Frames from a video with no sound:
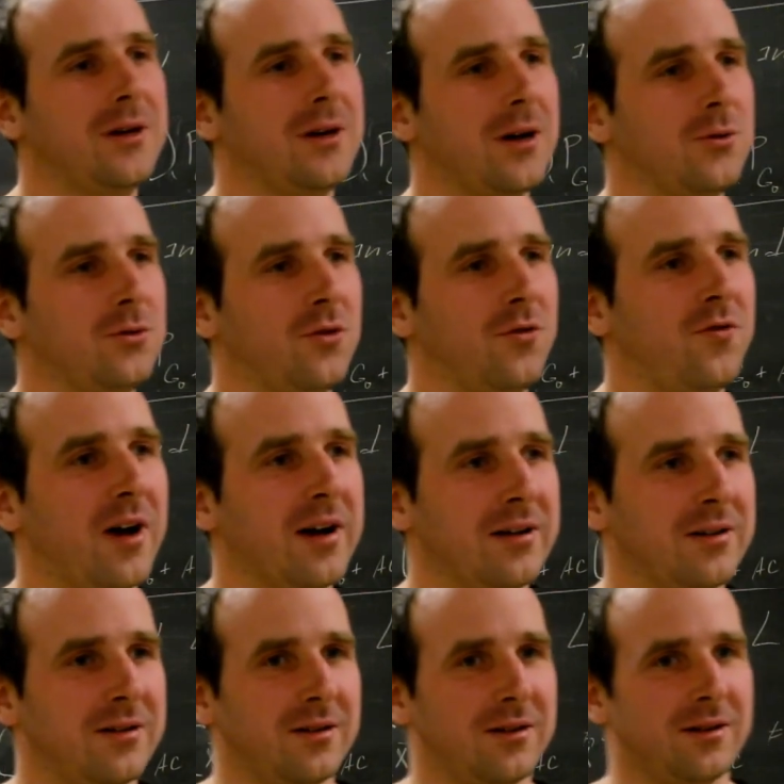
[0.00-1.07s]

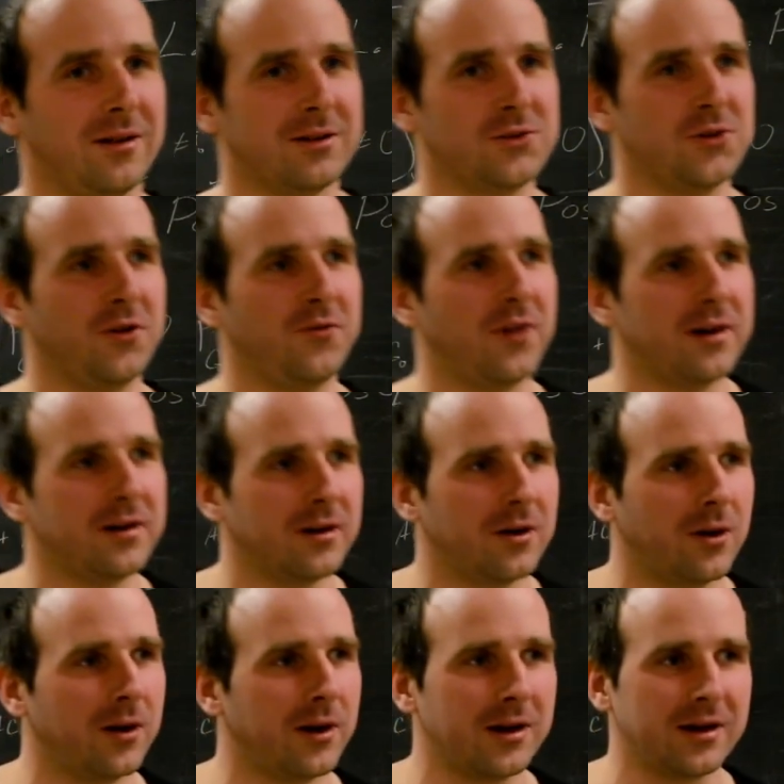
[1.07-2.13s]
actually find the
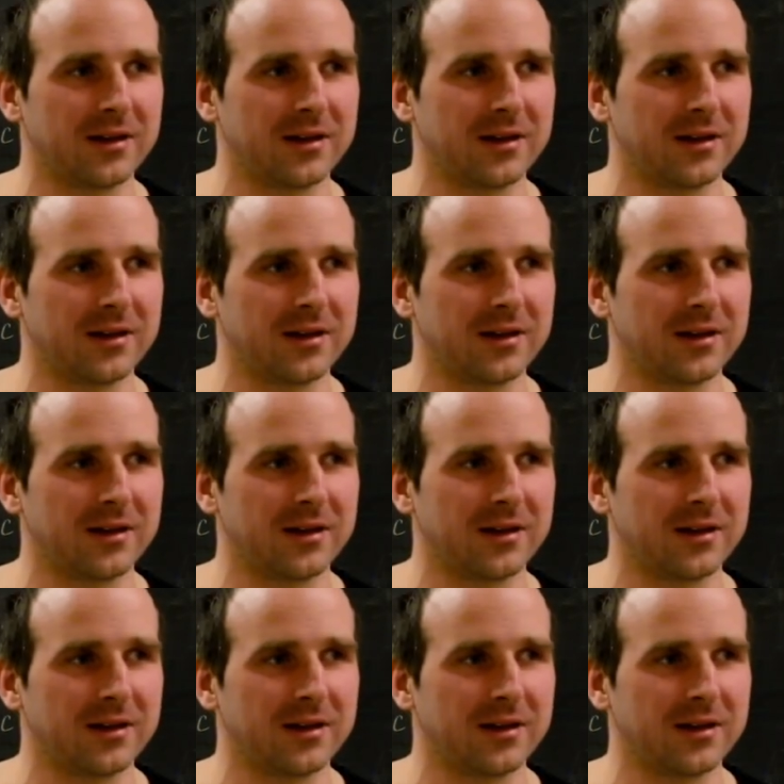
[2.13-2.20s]
coloring.